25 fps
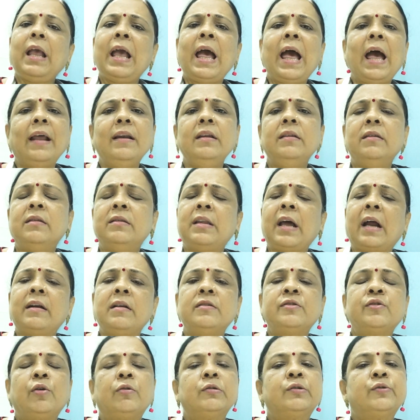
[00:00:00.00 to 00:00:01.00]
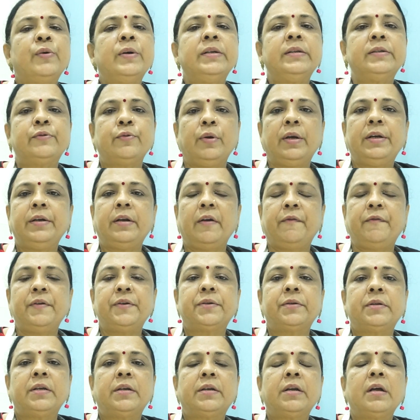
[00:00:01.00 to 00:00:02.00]
and that is also insulin
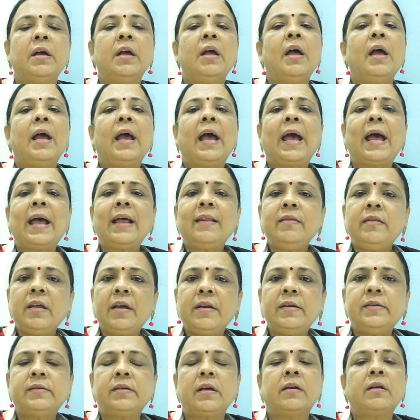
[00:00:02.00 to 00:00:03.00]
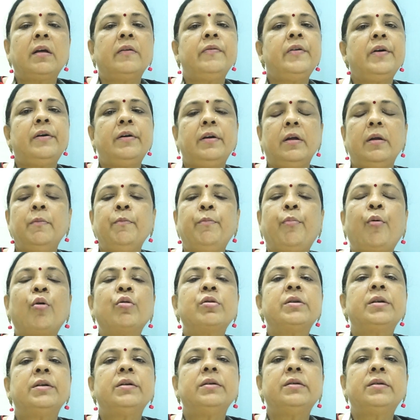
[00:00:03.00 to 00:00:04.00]
deficient. And there is another
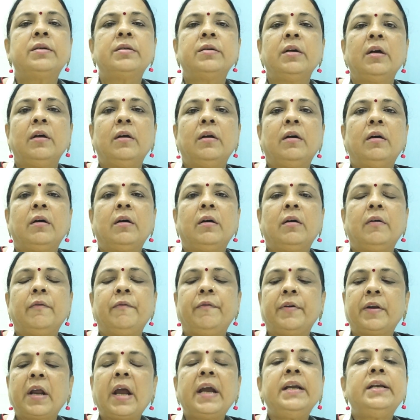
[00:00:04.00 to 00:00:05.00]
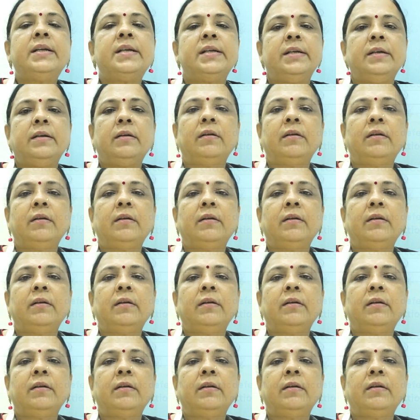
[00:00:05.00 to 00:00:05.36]
important variety,